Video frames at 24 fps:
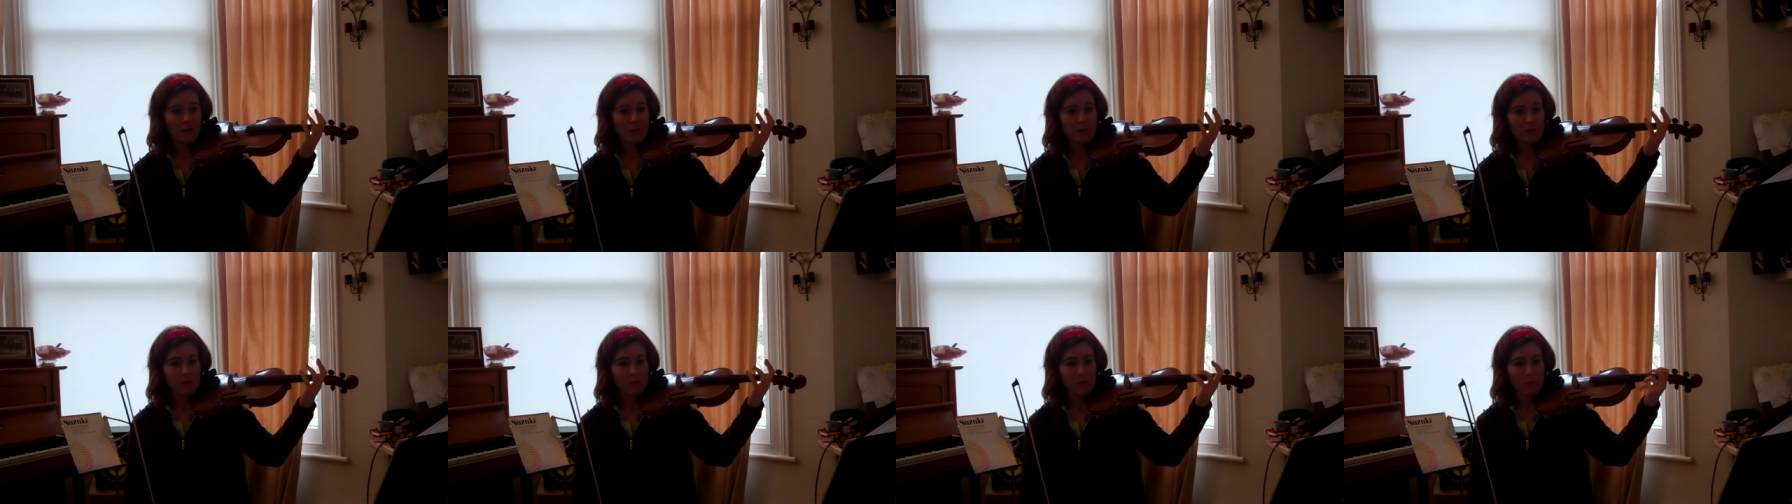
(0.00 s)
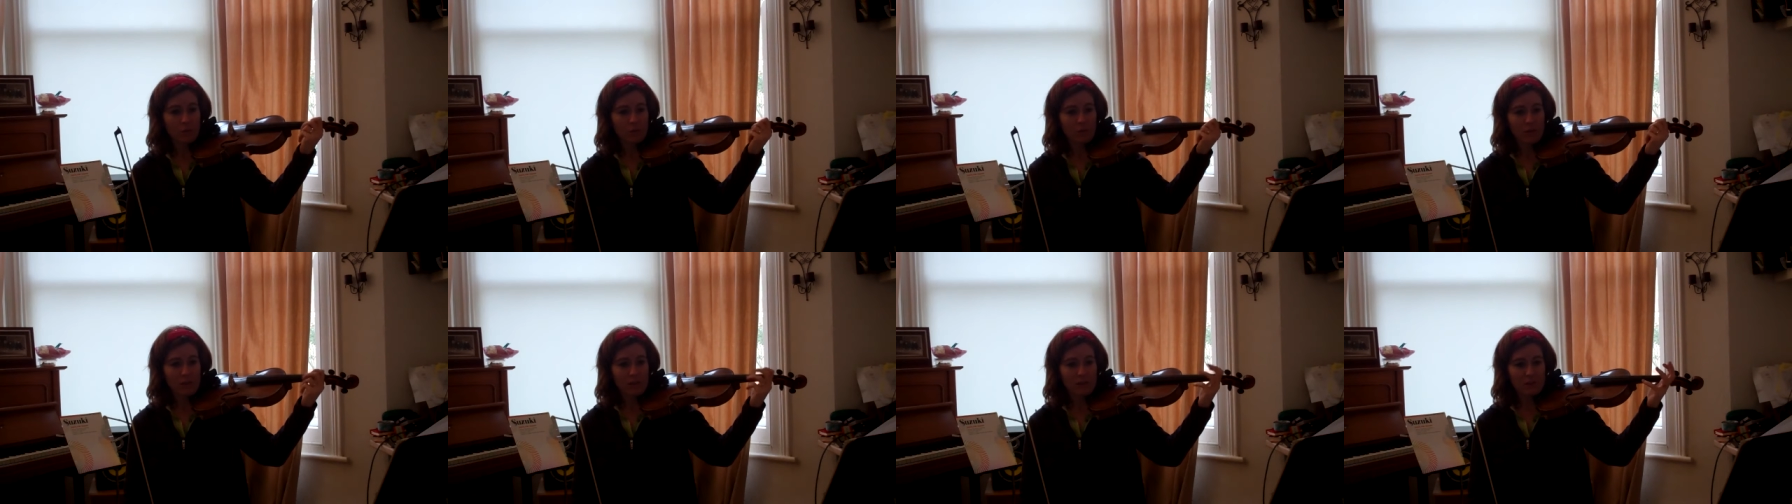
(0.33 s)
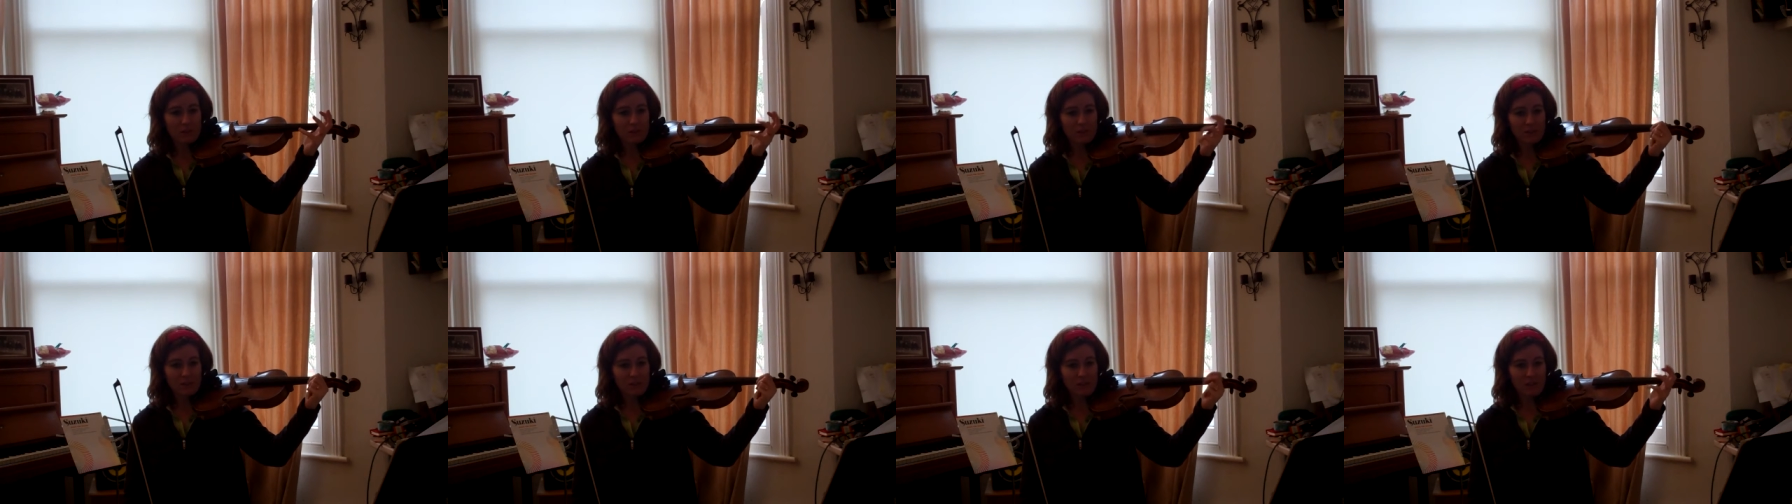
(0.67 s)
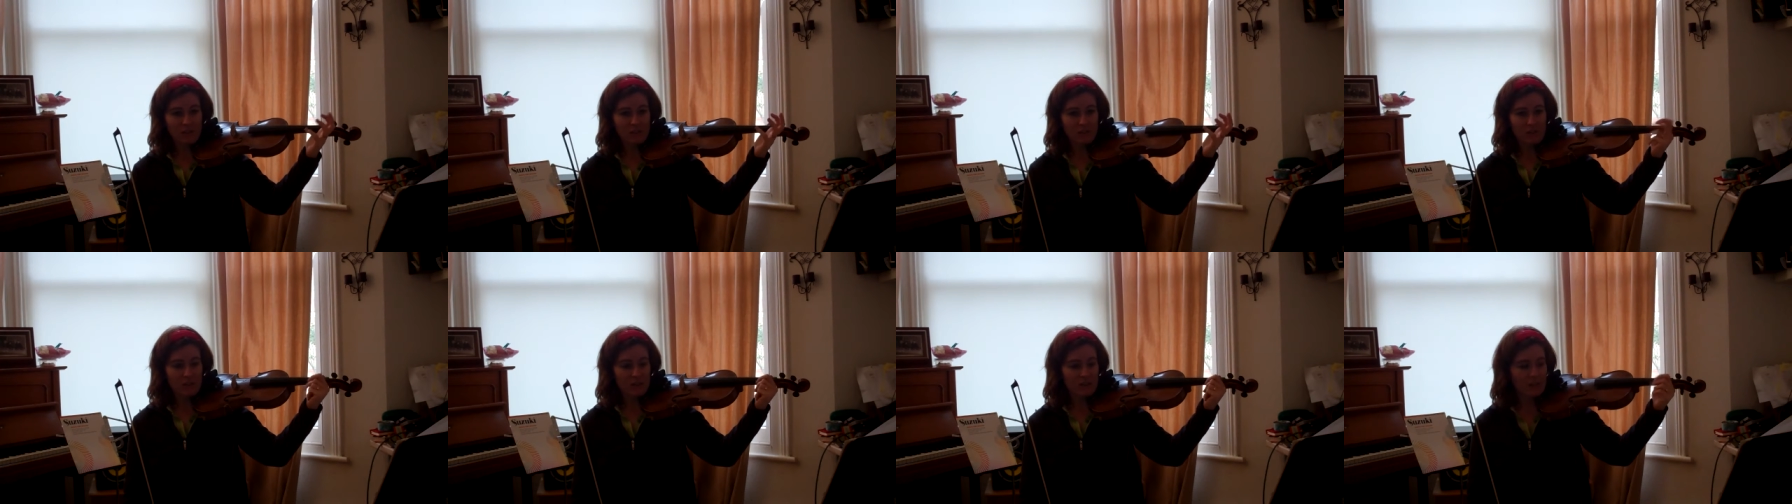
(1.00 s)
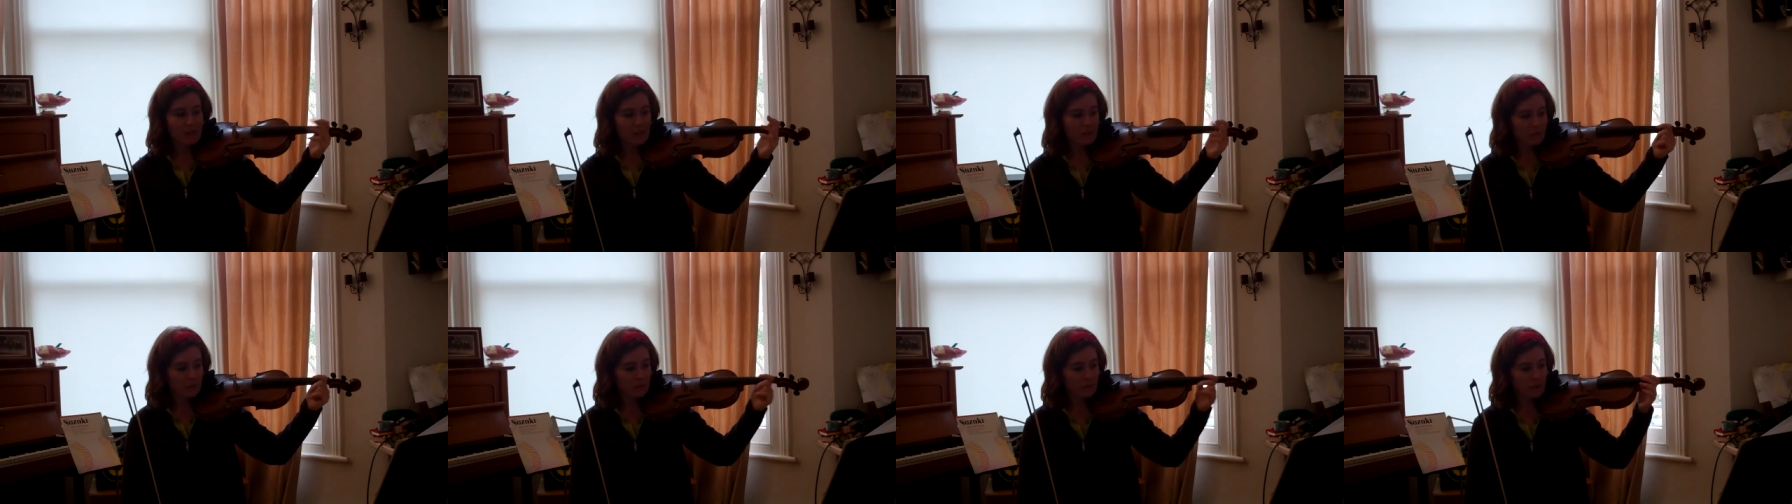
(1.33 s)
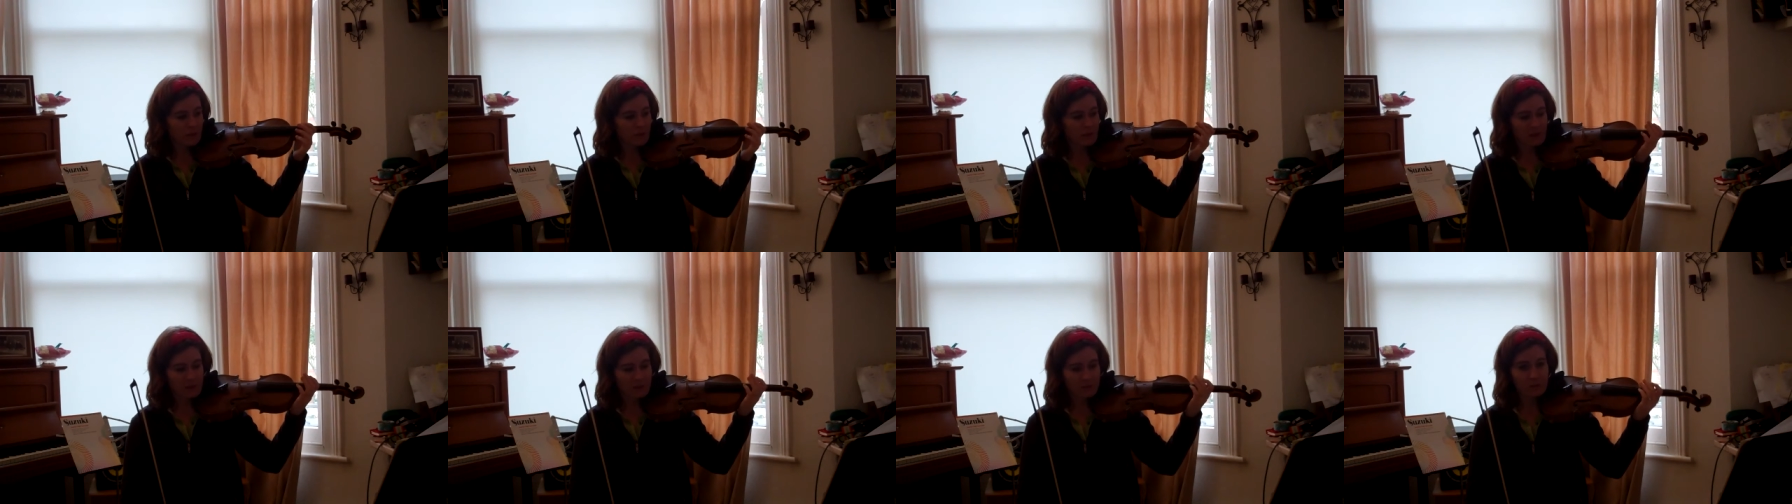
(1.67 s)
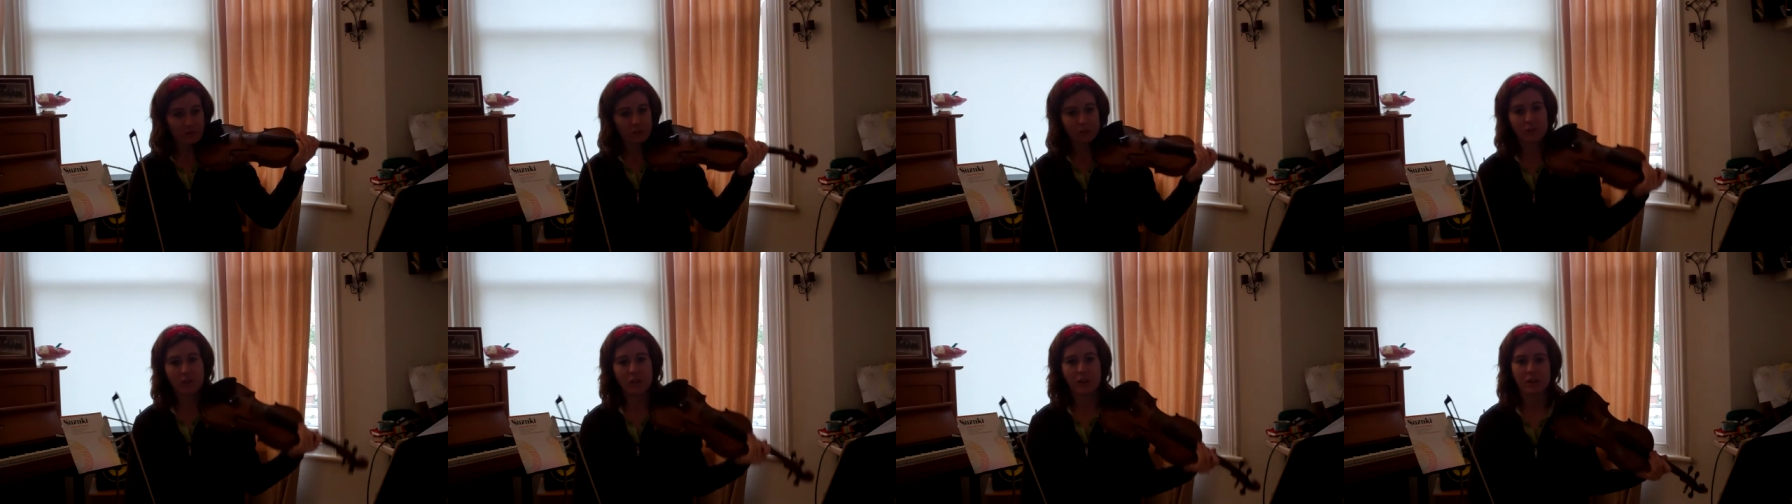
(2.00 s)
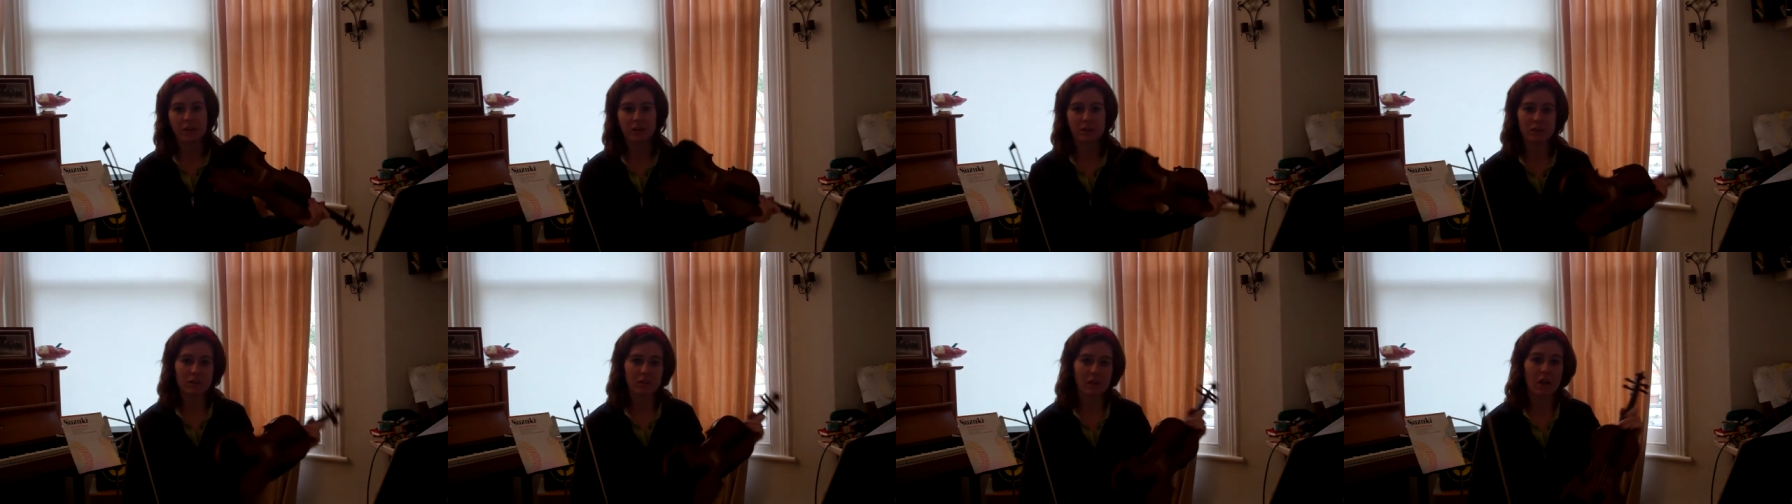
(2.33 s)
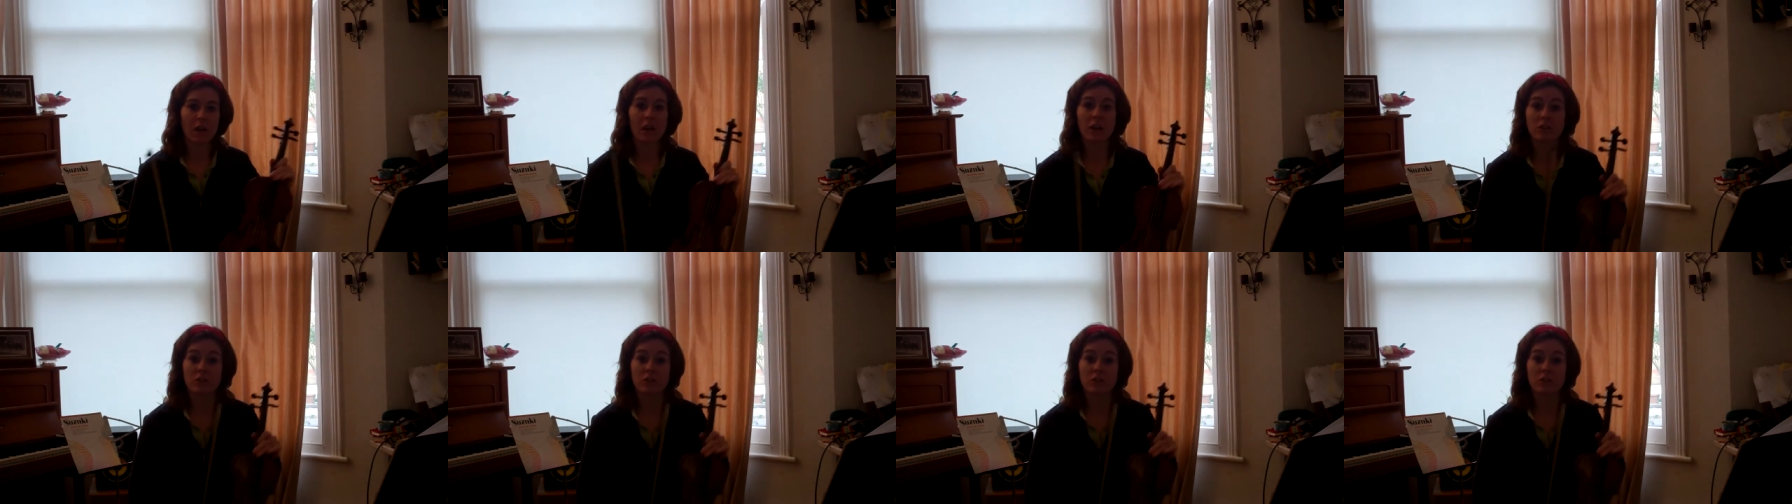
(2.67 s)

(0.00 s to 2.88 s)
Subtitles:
So if you can successfully get through this exercise